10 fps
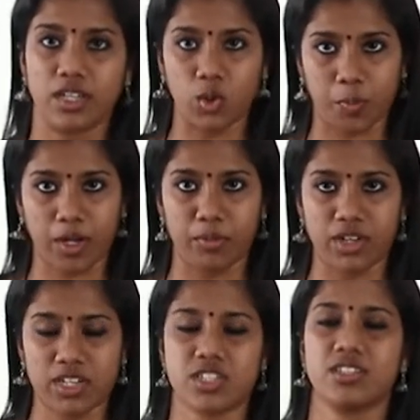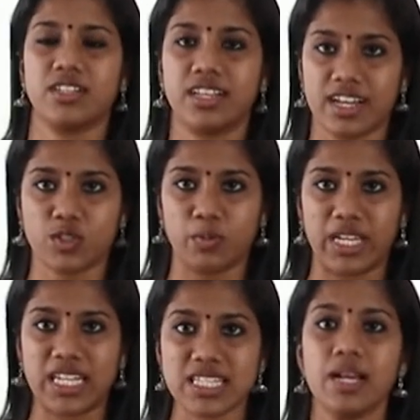group communication. That
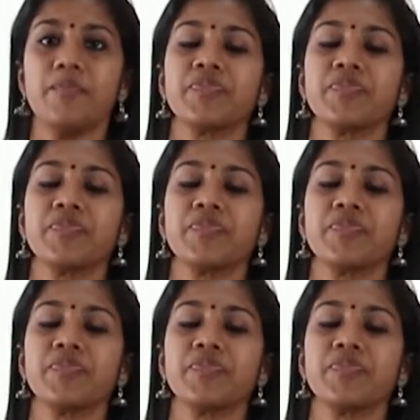means